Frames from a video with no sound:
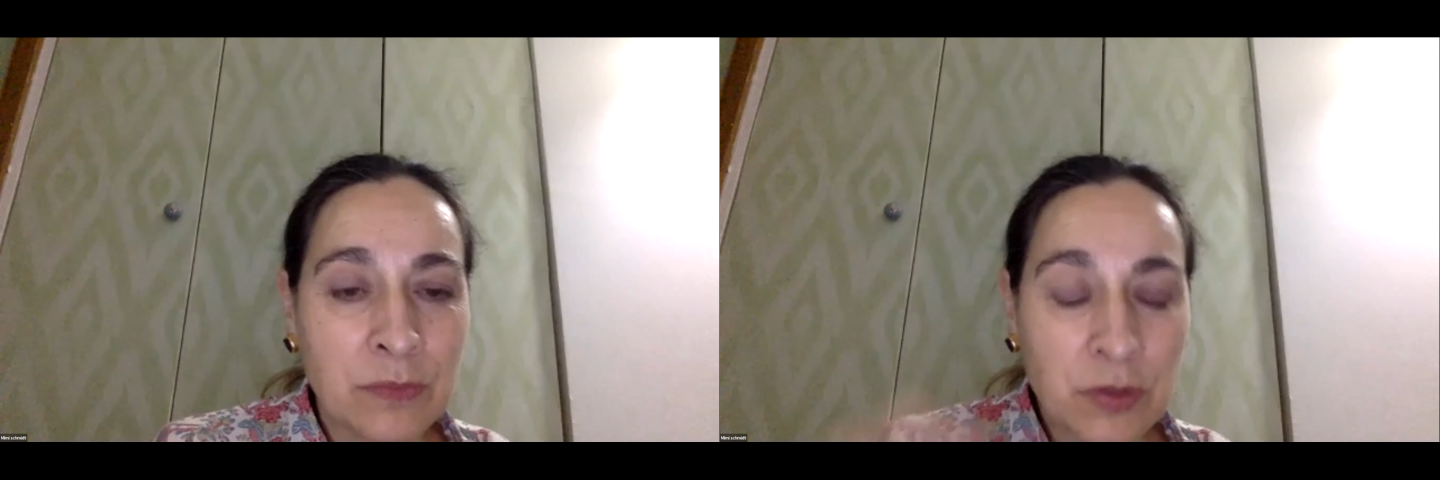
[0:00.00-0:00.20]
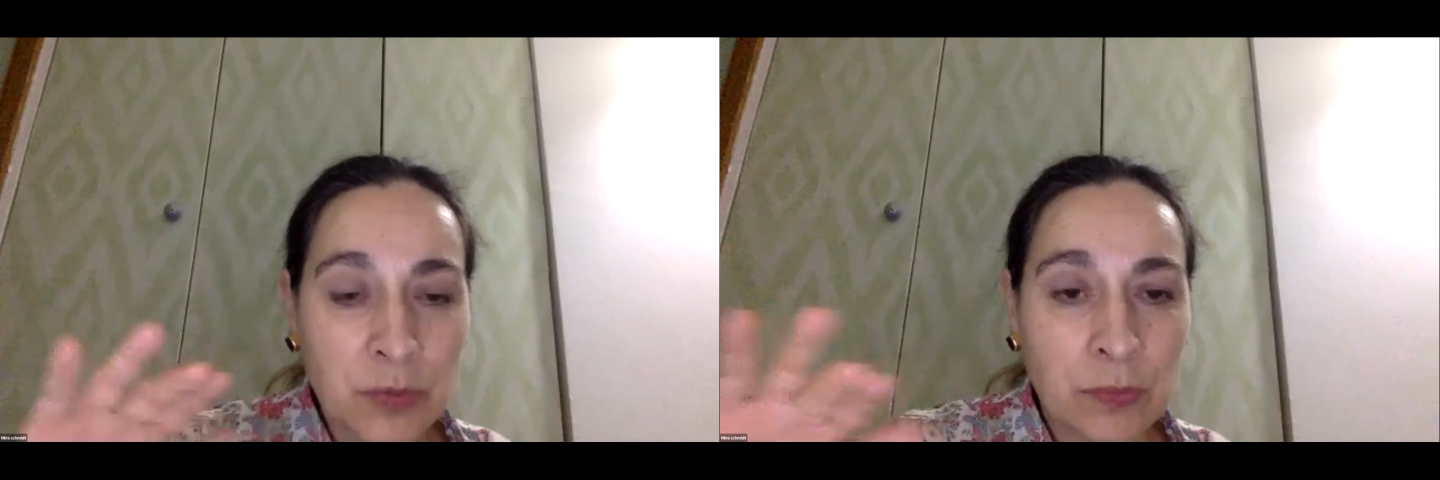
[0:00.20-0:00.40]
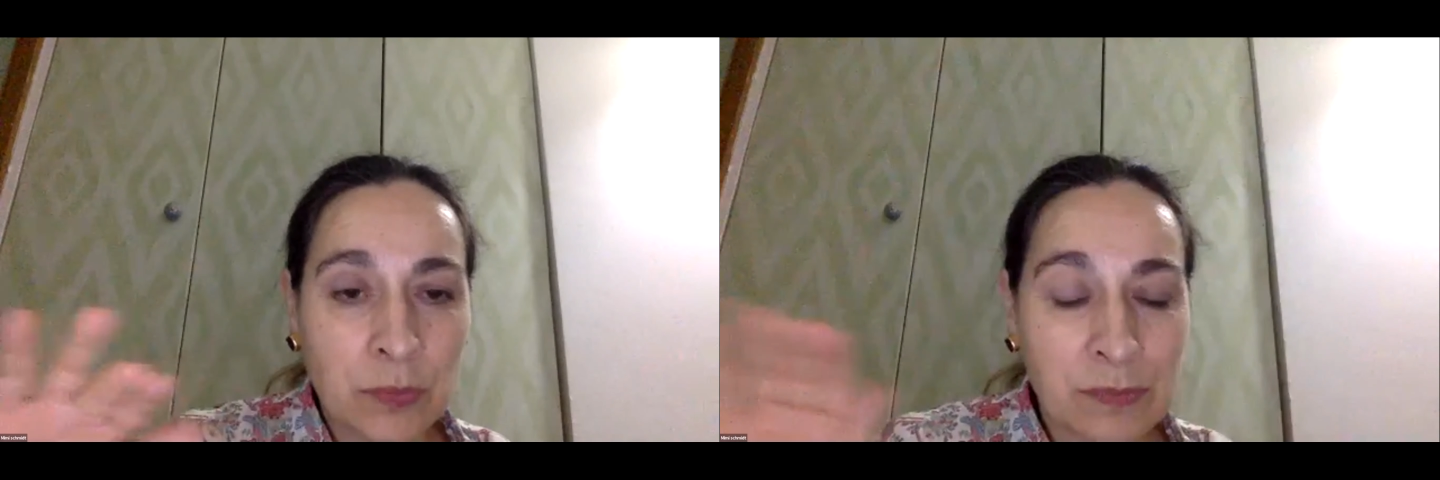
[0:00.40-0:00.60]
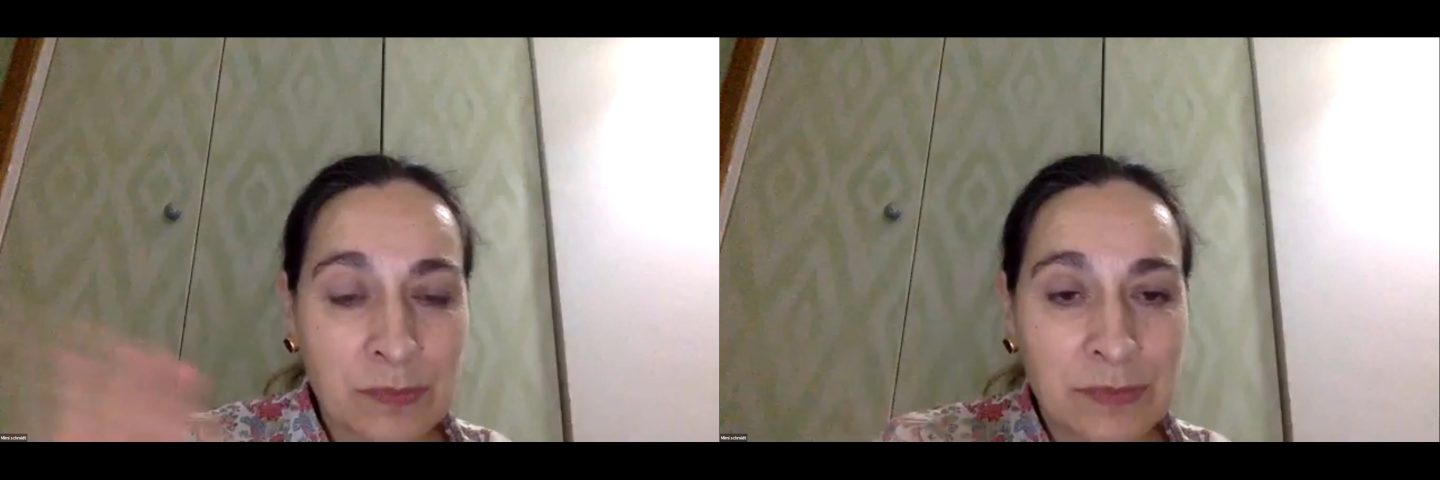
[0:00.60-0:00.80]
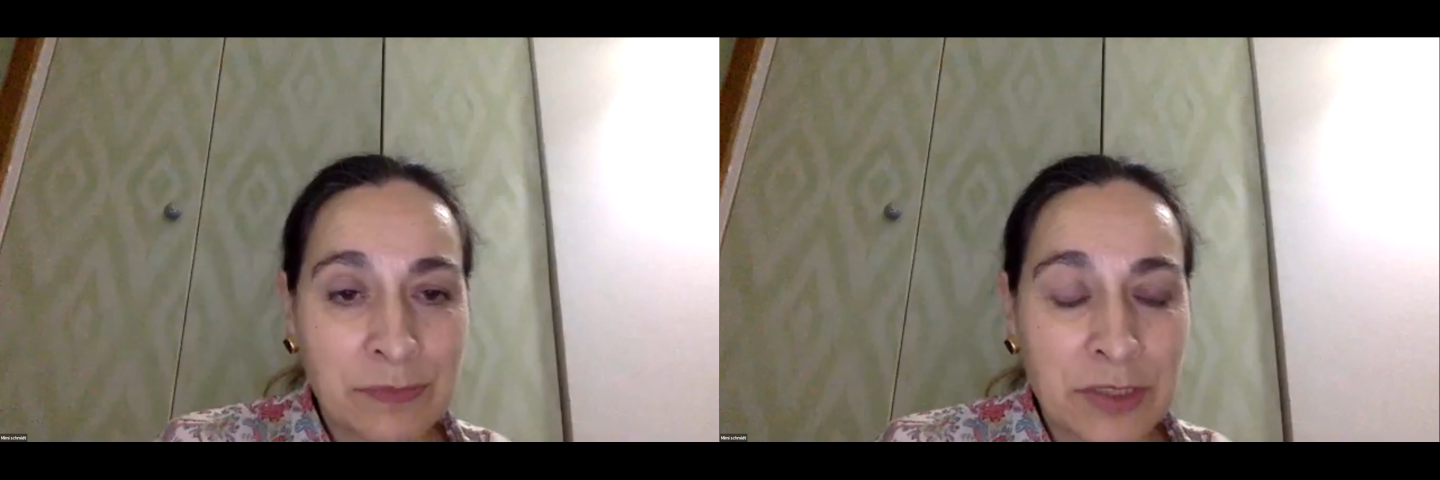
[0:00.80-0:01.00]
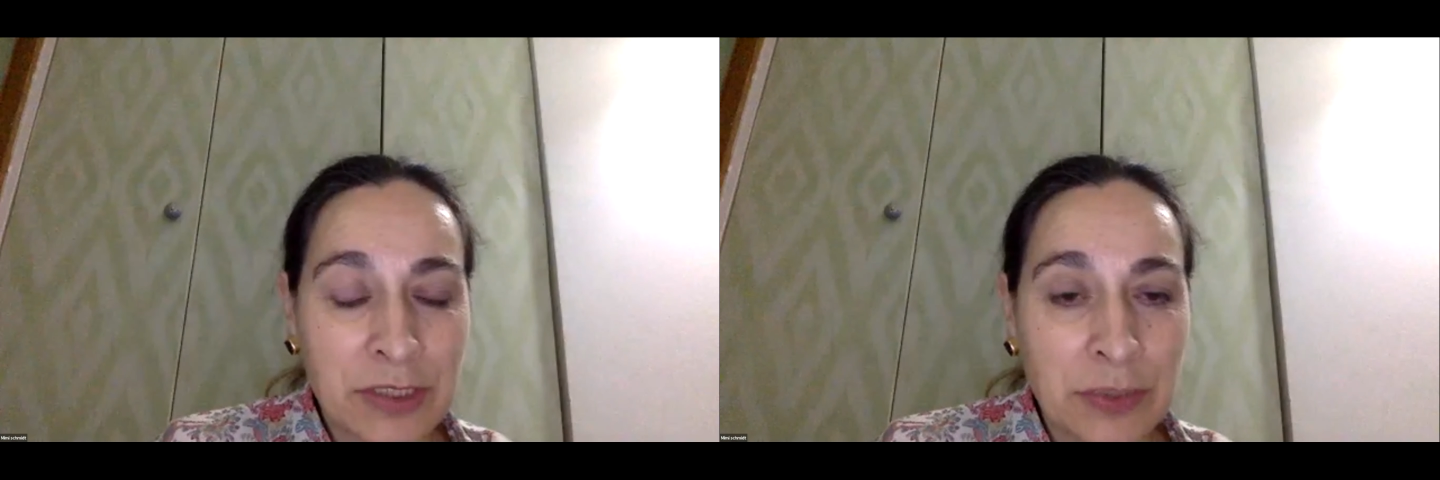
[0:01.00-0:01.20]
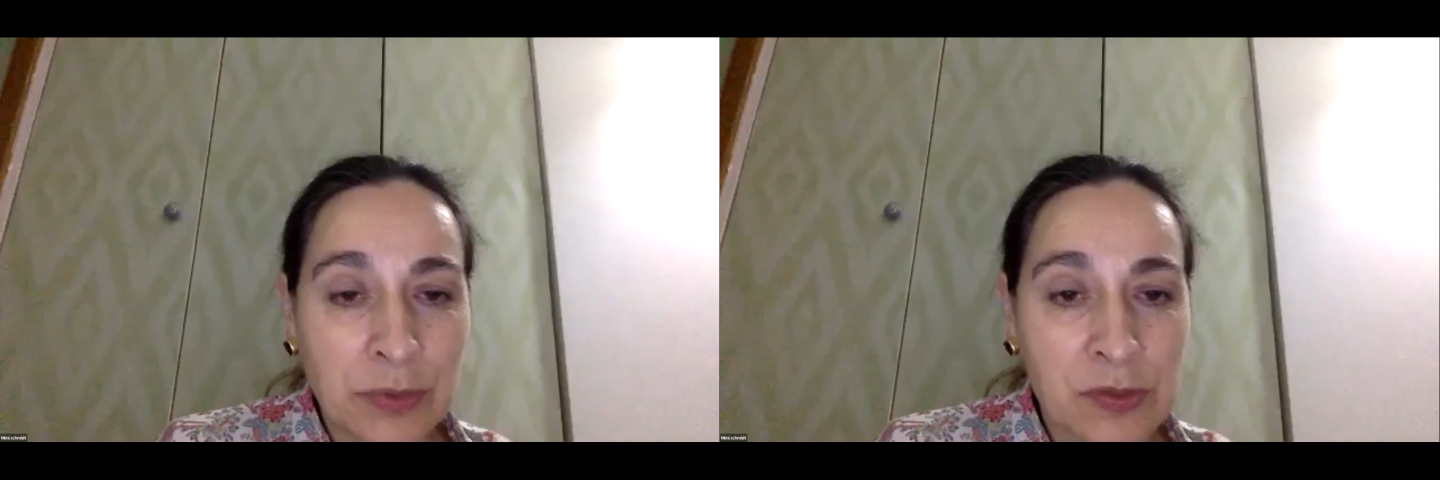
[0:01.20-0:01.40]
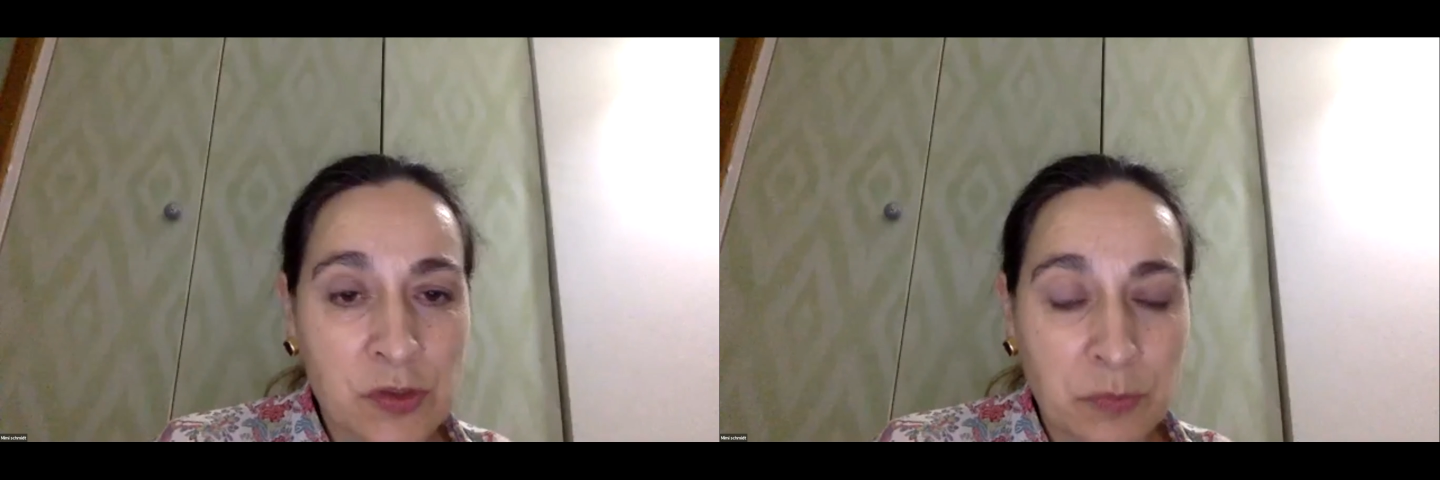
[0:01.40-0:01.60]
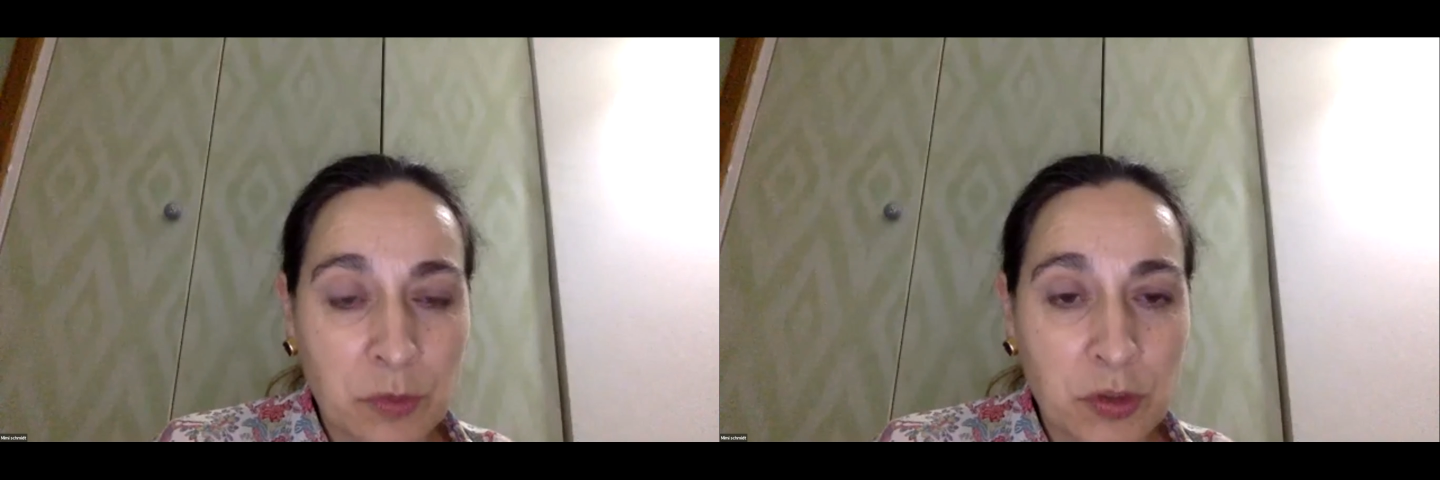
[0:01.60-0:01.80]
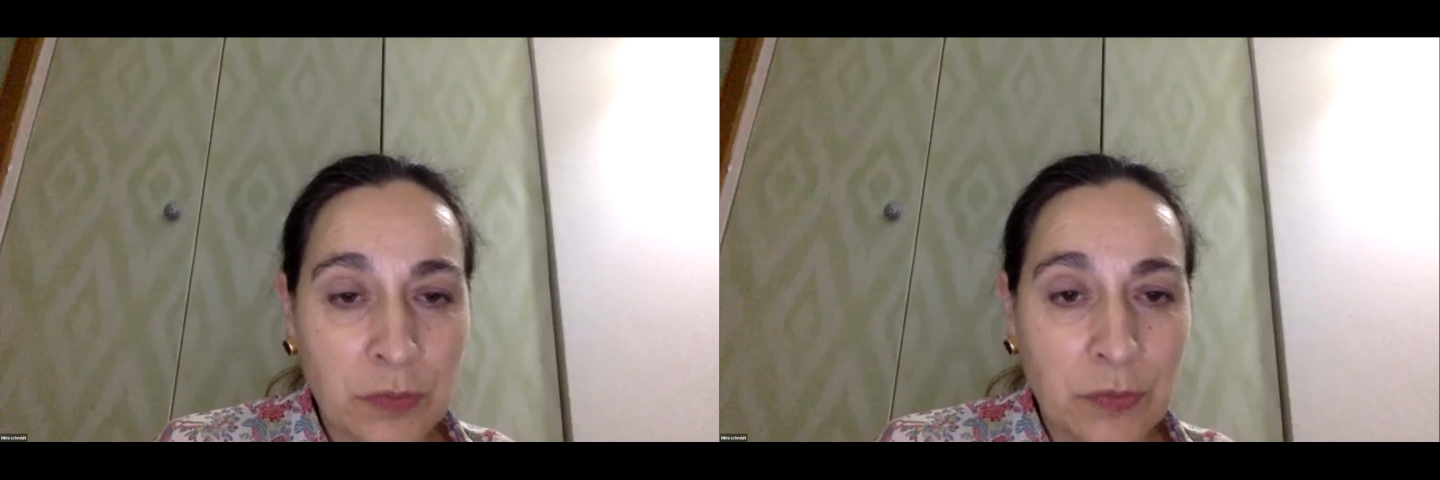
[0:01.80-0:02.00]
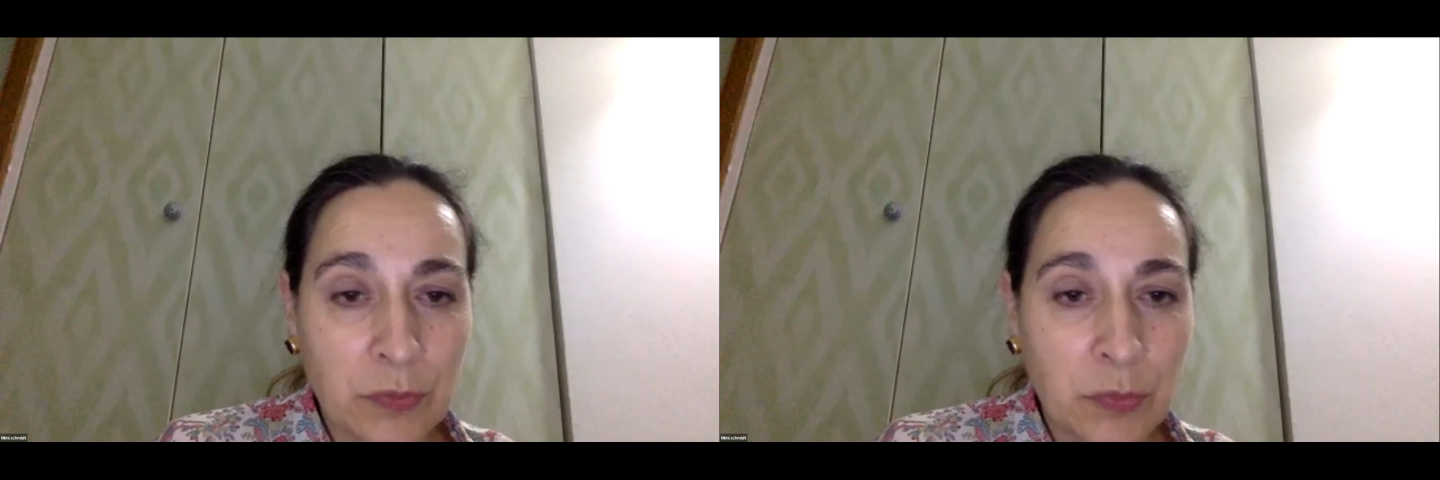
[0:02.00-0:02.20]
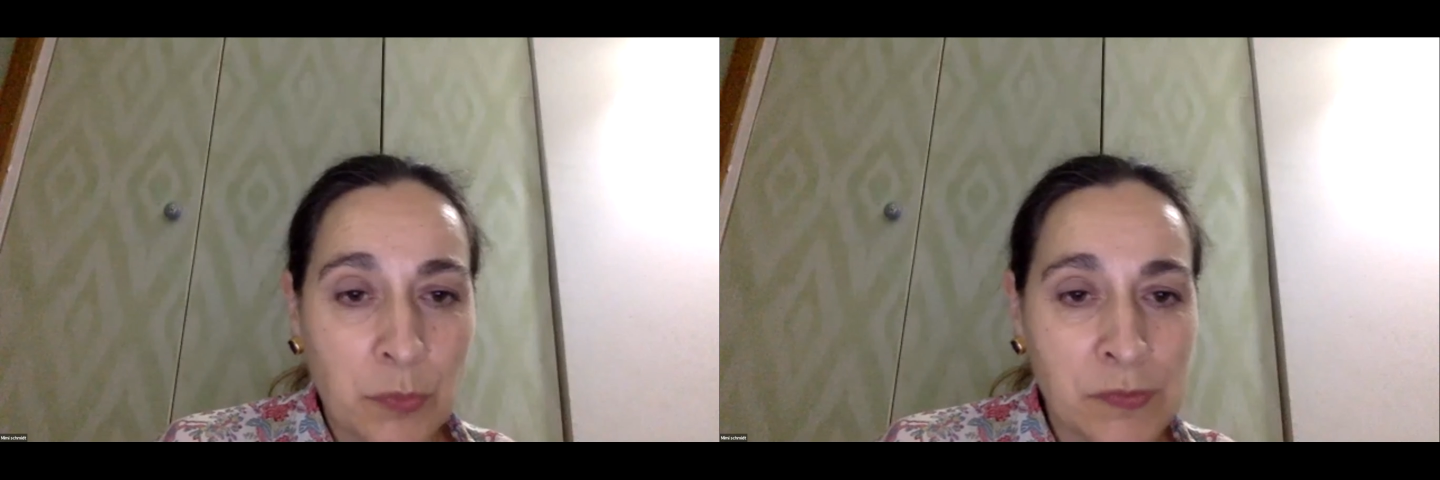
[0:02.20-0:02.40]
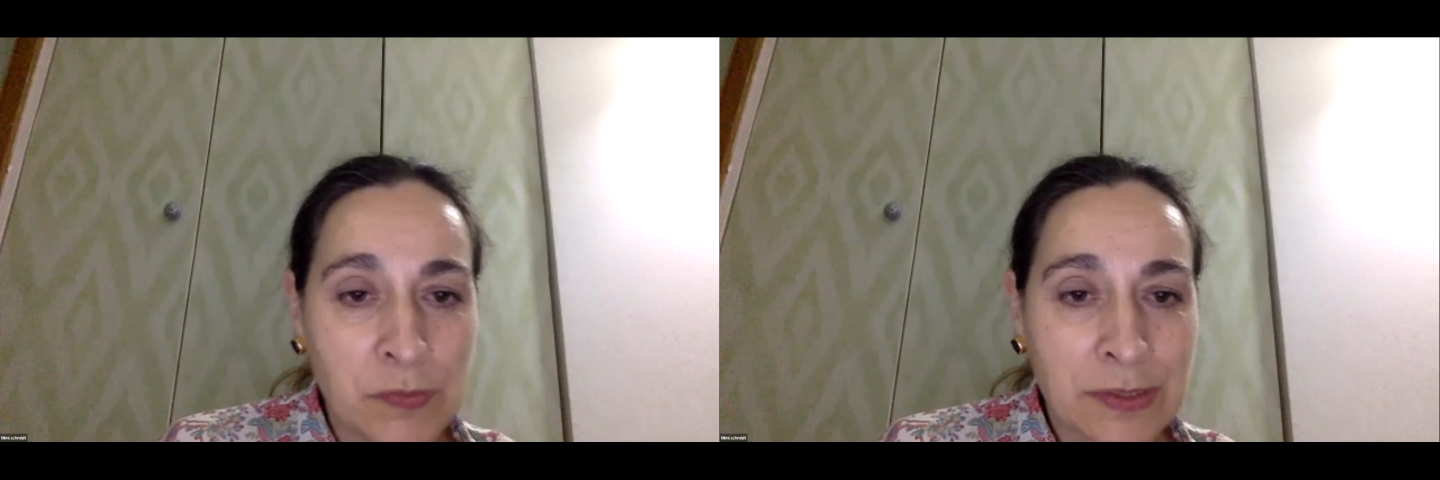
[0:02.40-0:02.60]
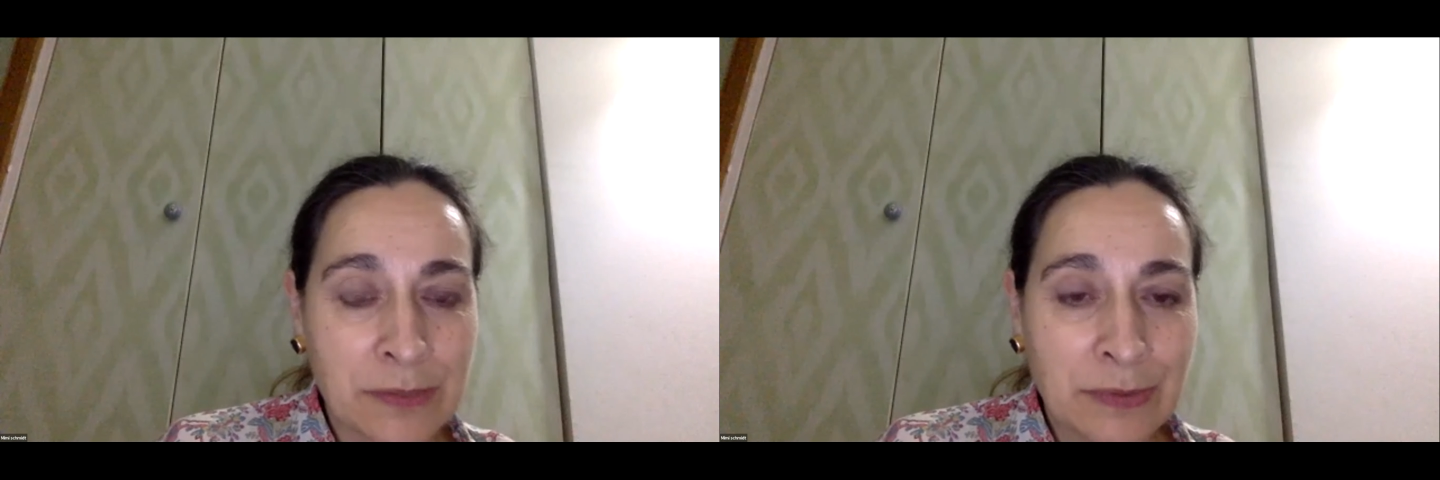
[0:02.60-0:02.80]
to materials to put on the roofs?